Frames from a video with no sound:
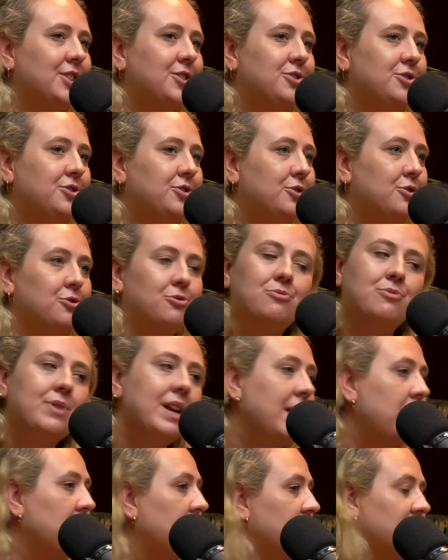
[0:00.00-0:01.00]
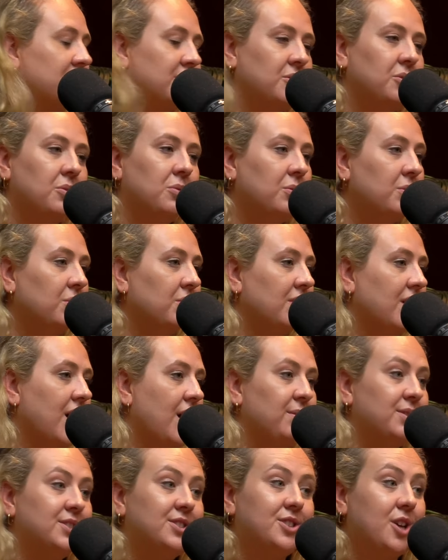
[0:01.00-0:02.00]
a dream at school.
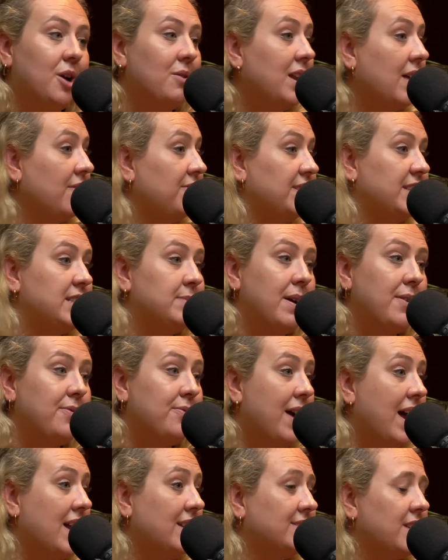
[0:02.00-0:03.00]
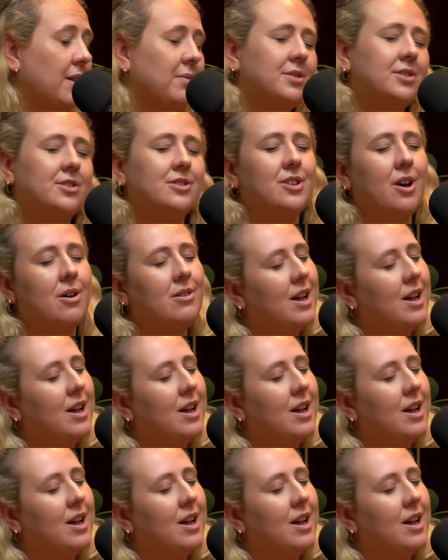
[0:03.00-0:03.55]
I was so lovely to my friends. I was so